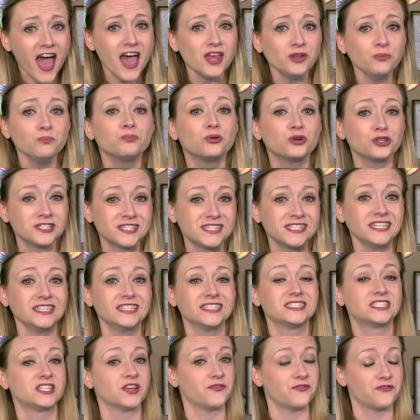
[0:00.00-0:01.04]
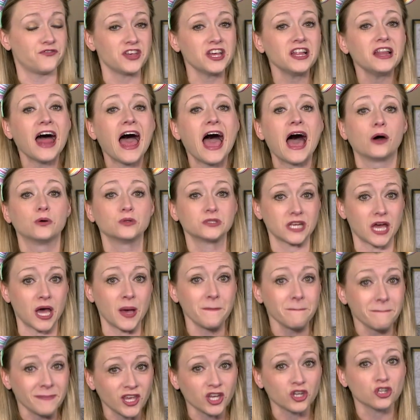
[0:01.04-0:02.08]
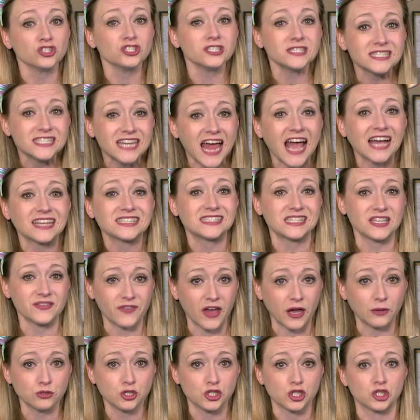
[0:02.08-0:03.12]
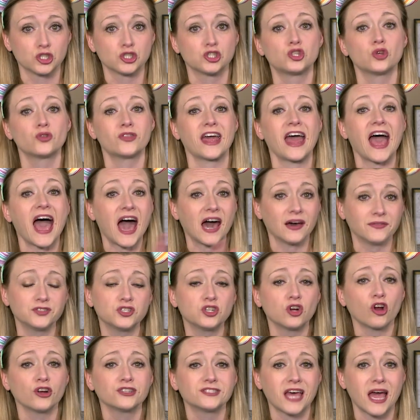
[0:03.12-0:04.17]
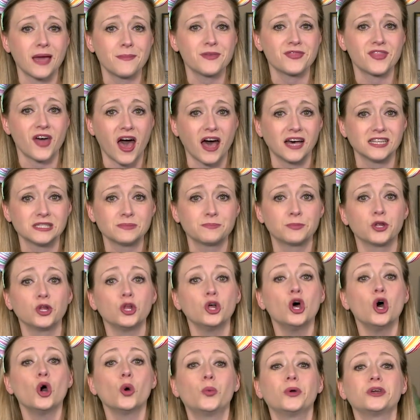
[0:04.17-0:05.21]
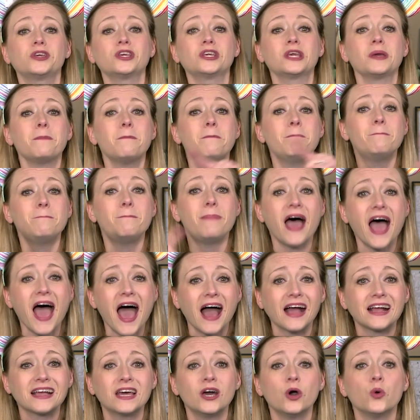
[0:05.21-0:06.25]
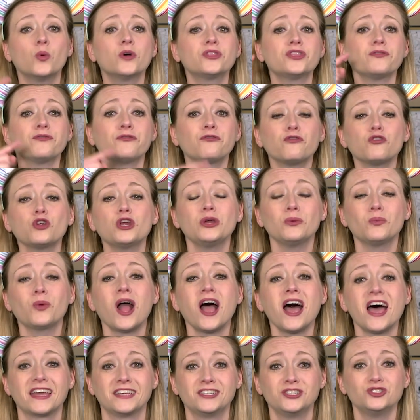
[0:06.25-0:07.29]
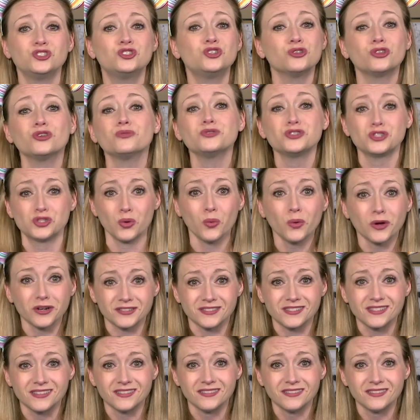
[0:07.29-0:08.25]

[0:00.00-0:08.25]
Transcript: then proceeded to fill out a Mears taxi voucher so that after our time at the hospital, we could get back with a free ride to the resort.